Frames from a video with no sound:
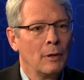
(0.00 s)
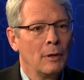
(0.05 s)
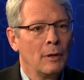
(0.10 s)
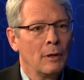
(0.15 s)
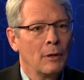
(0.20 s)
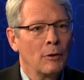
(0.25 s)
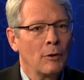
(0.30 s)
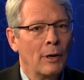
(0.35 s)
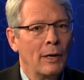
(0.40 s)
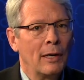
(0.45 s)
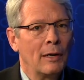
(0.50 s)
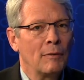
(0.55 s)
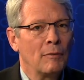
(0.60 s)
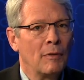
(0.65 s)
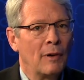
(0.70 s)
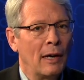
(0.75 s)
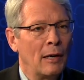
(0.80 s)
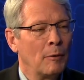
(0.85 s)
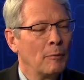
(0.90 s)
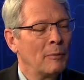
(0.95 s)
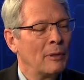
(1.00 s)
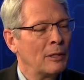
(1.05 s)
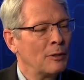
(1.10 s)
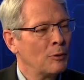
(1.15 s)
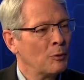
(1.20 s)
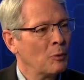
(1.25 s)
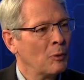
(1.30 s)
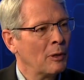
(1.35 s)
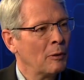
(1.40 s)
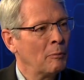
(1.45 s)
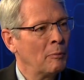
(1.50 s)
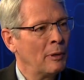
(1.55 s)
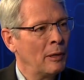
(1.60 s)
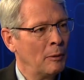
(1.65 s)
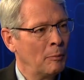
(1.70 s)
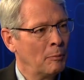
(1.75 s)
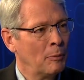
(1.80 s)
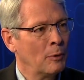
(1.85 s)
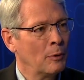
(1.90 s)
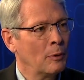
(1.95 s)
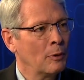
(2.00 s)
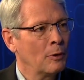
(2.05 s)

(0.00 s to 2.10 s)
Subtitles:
create environments where people